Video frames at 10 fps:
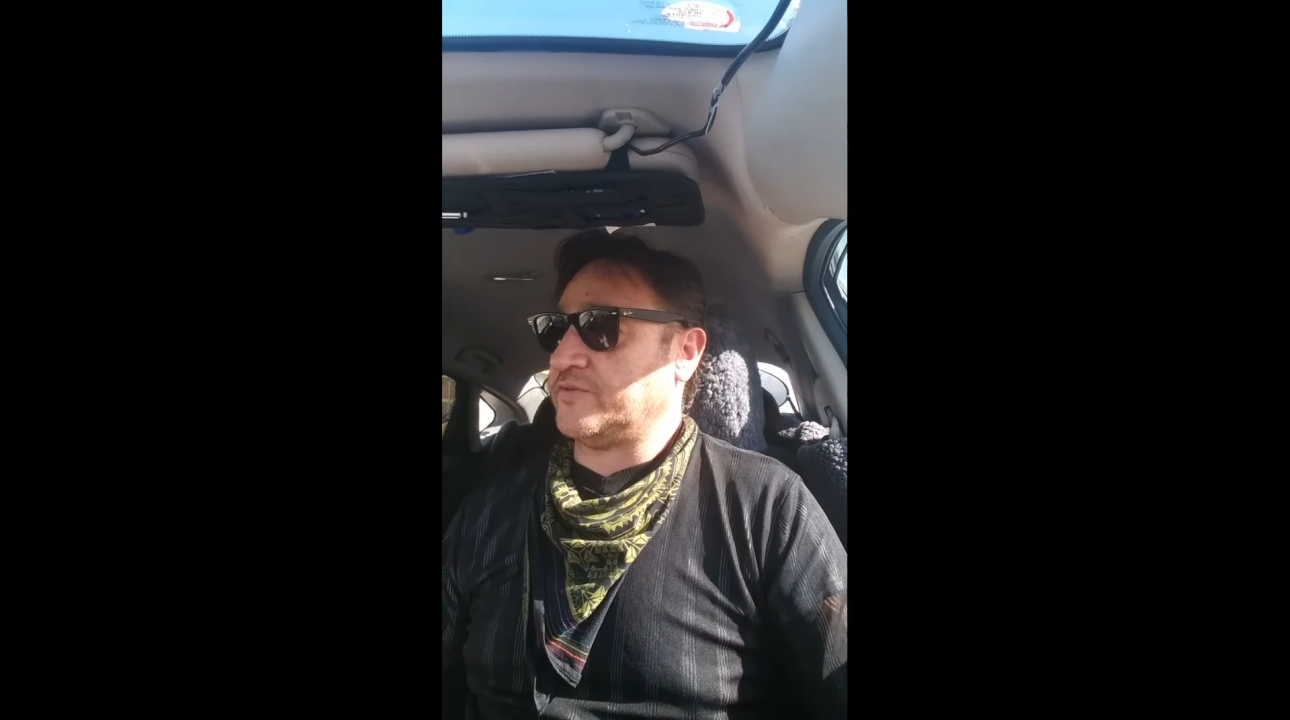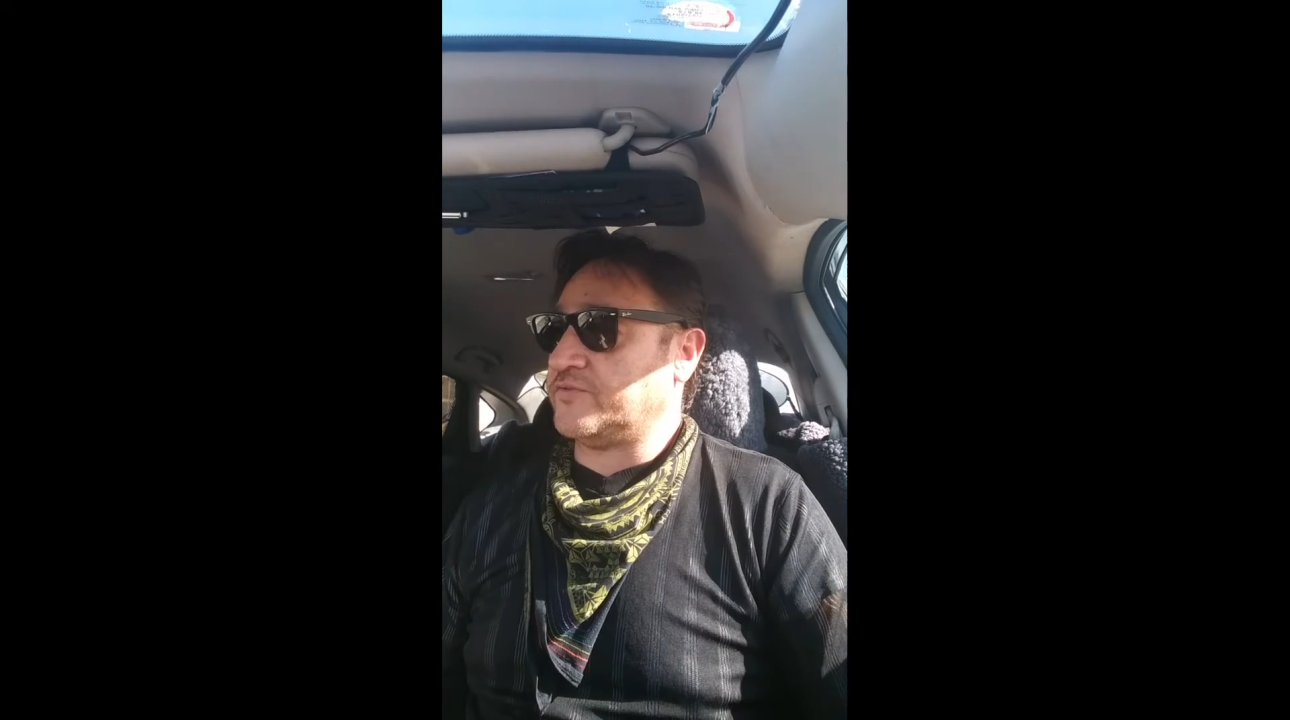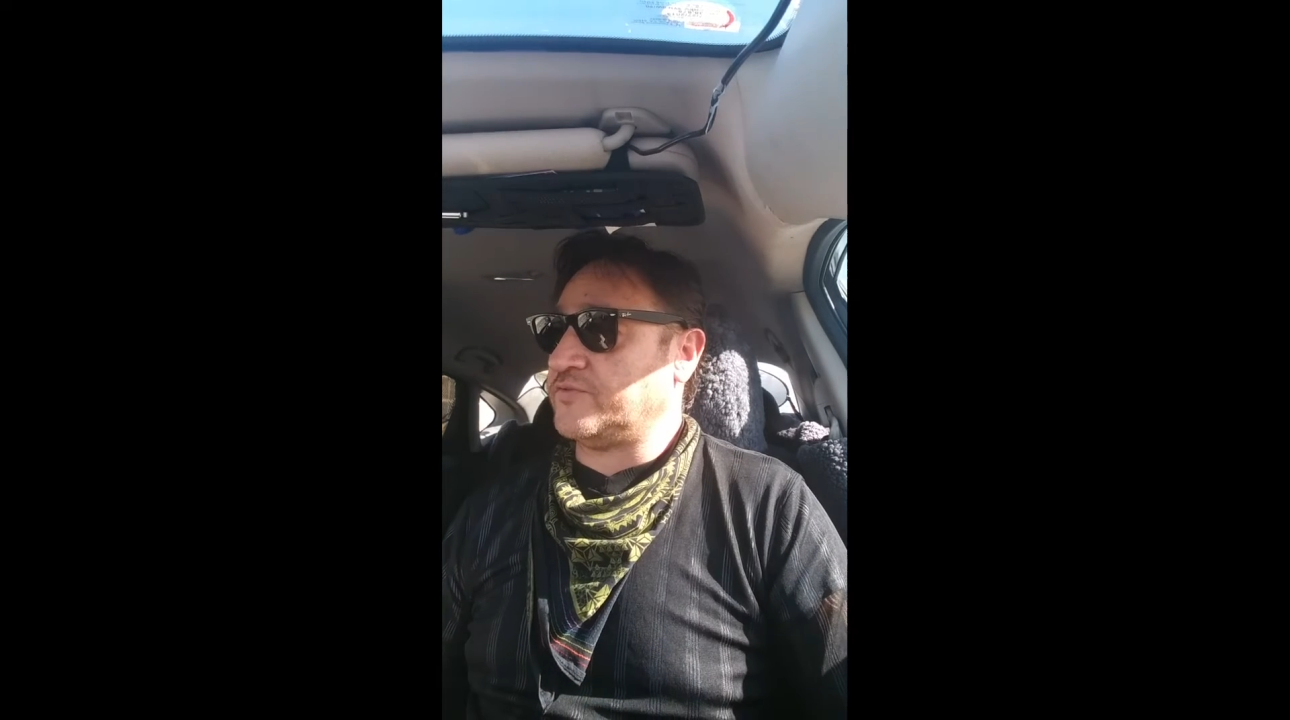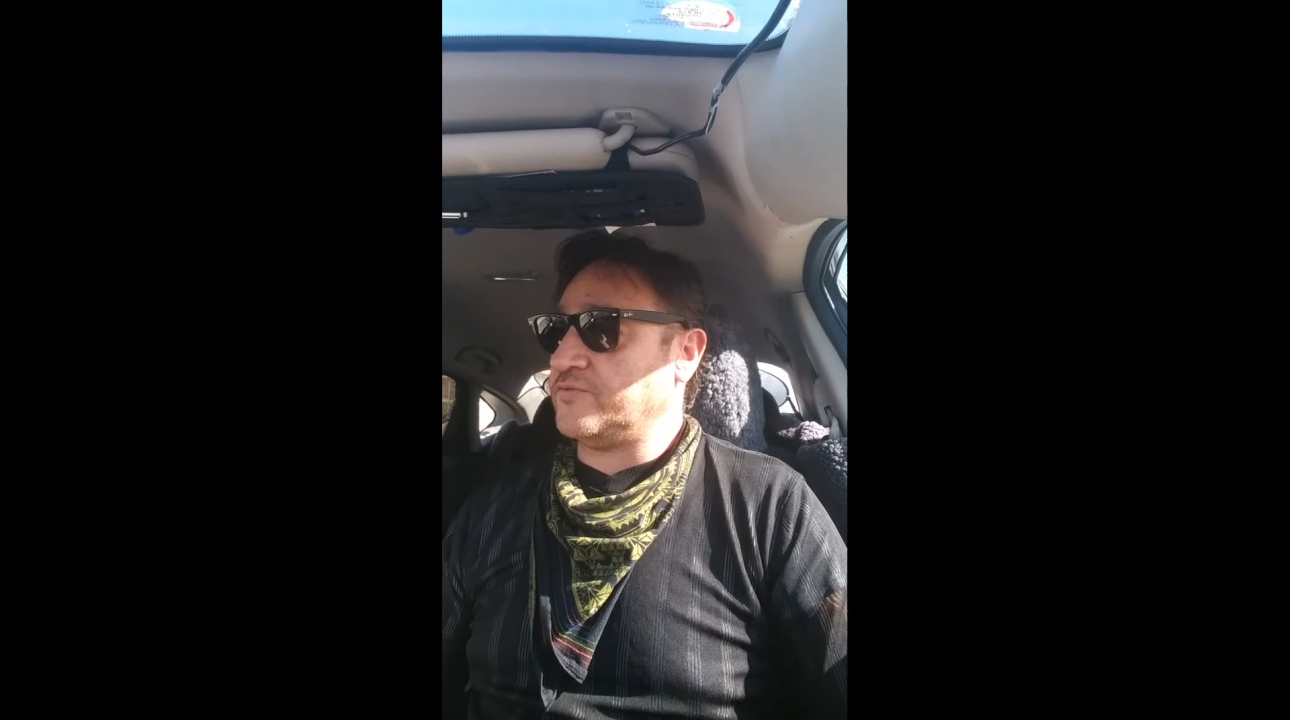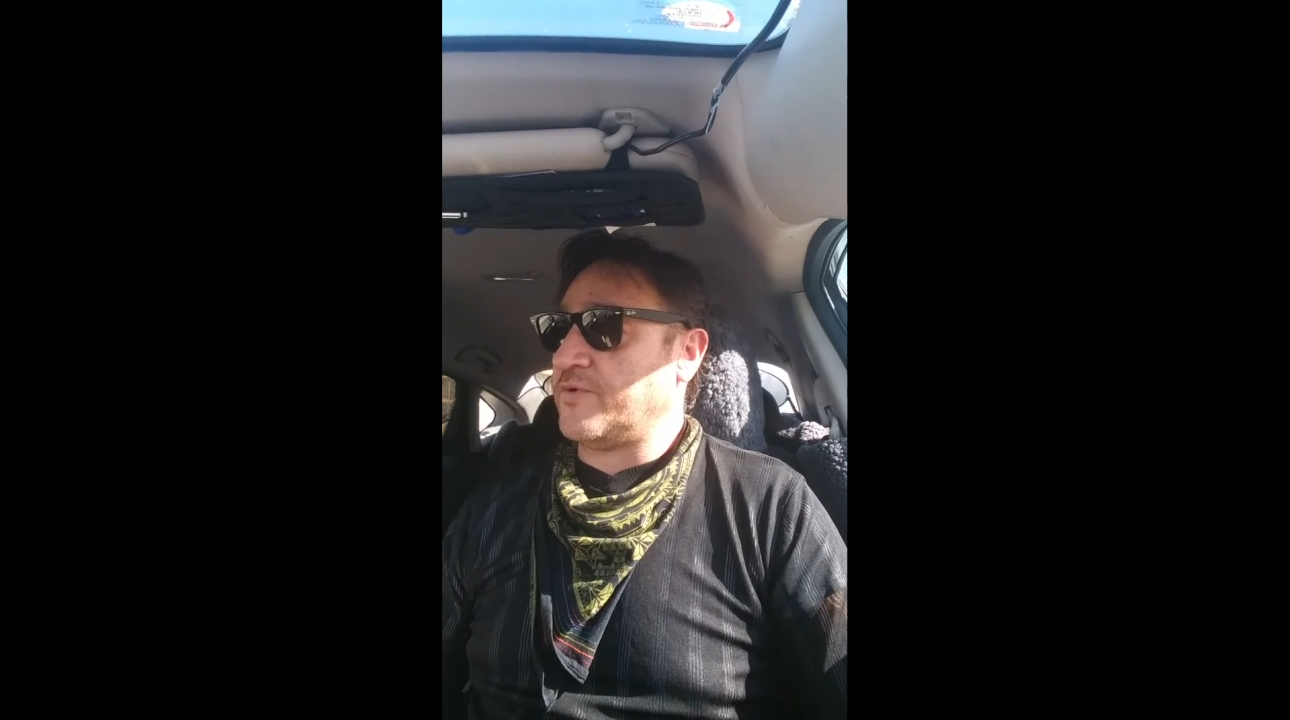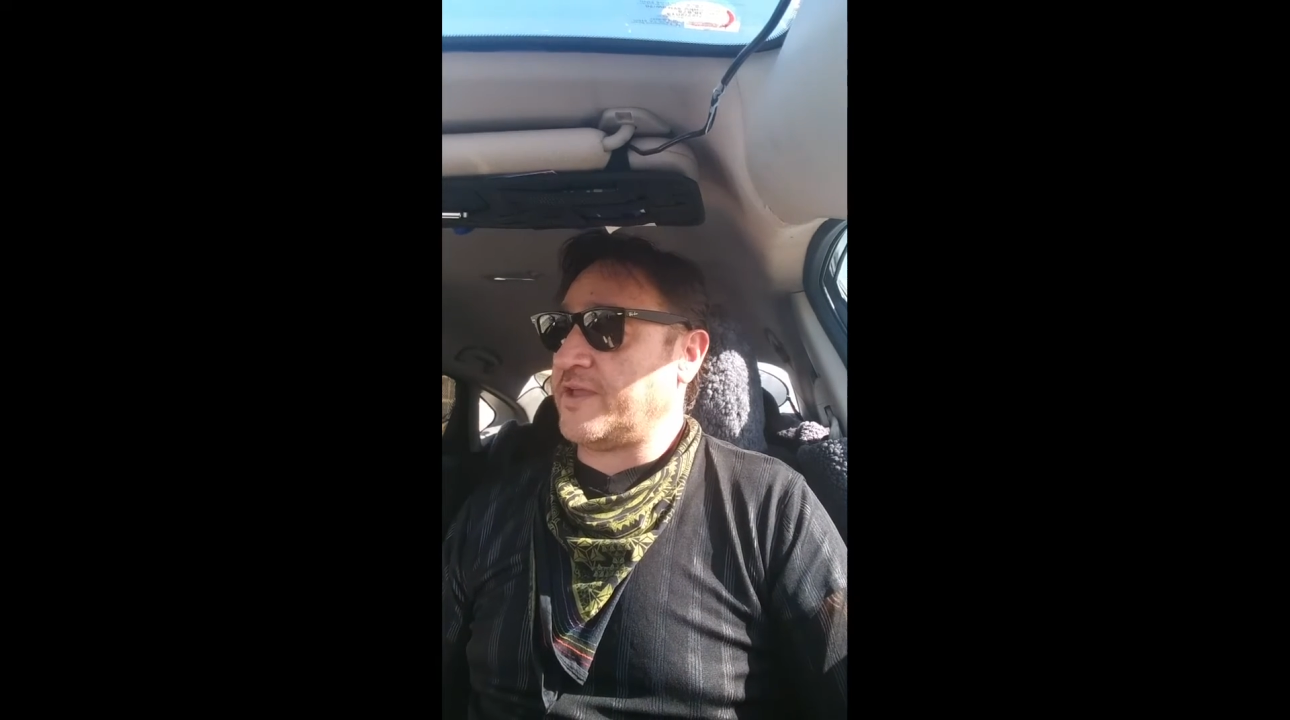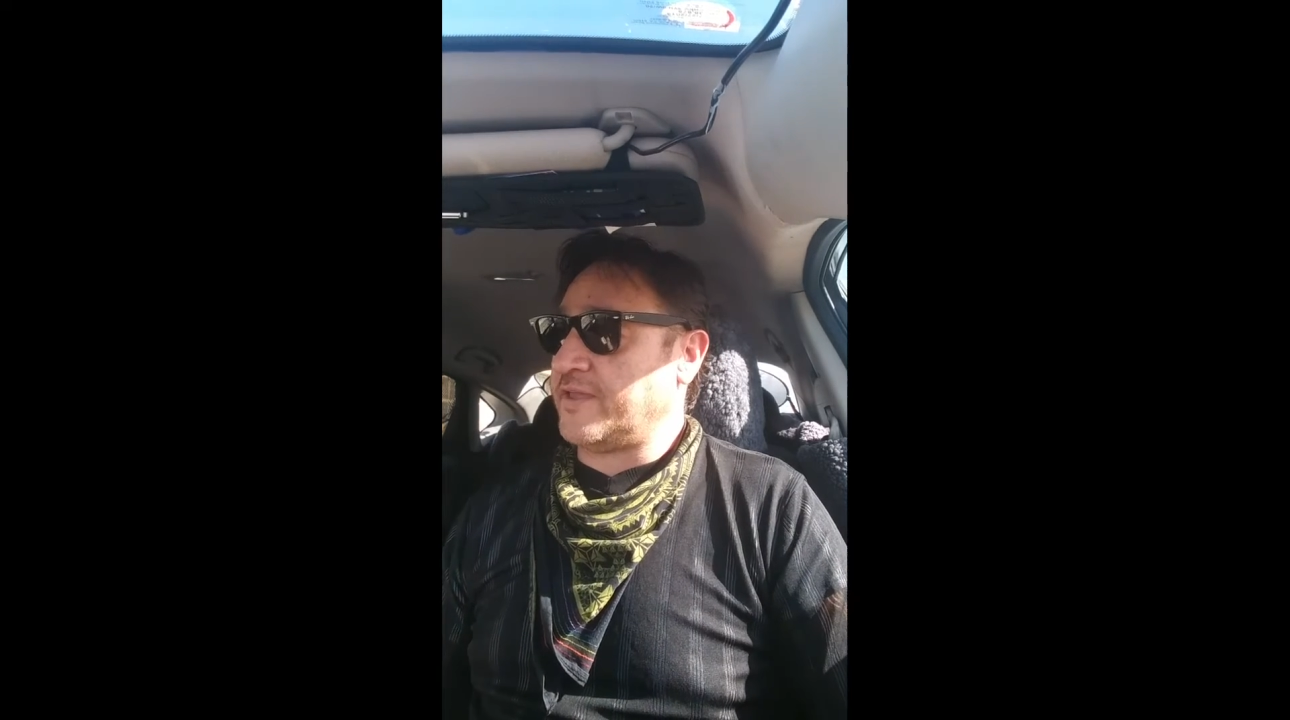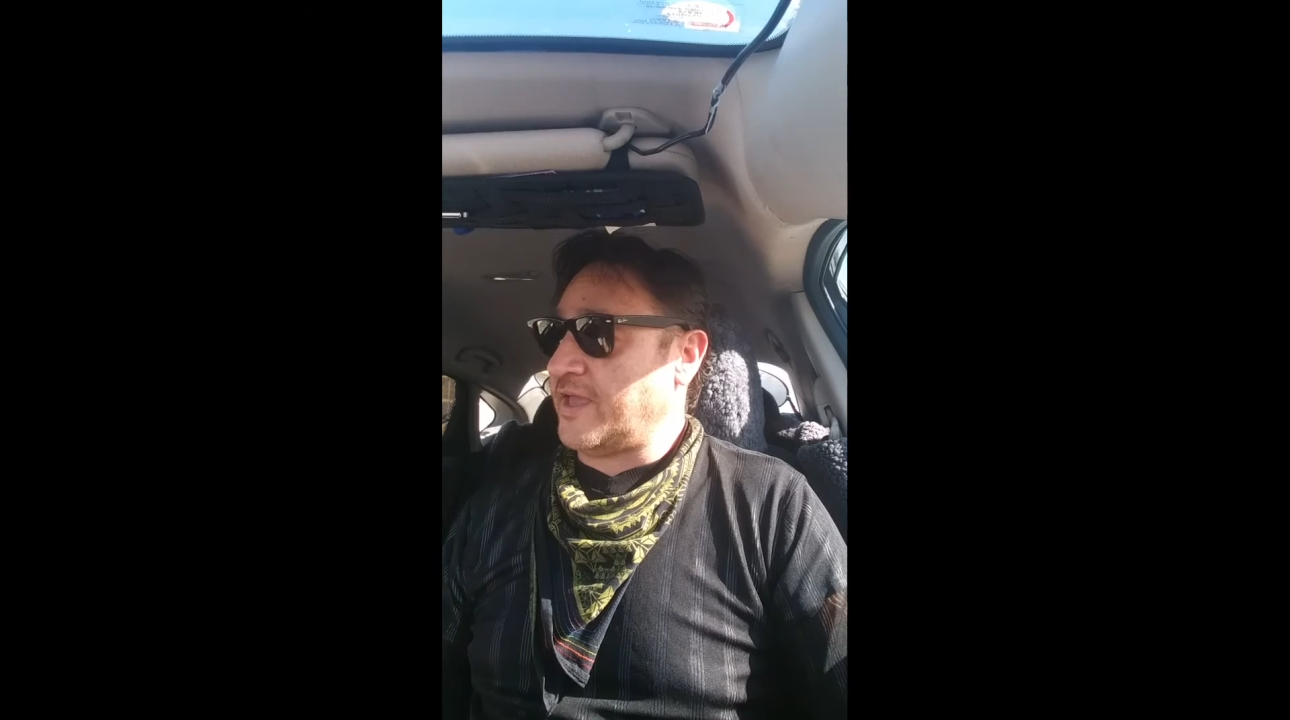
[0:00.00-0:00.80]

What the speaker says: the two-way